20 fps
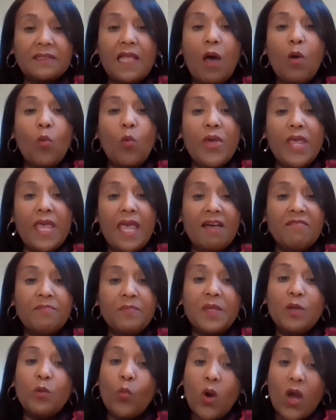that we have
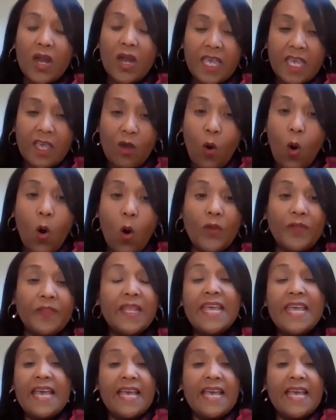been working on.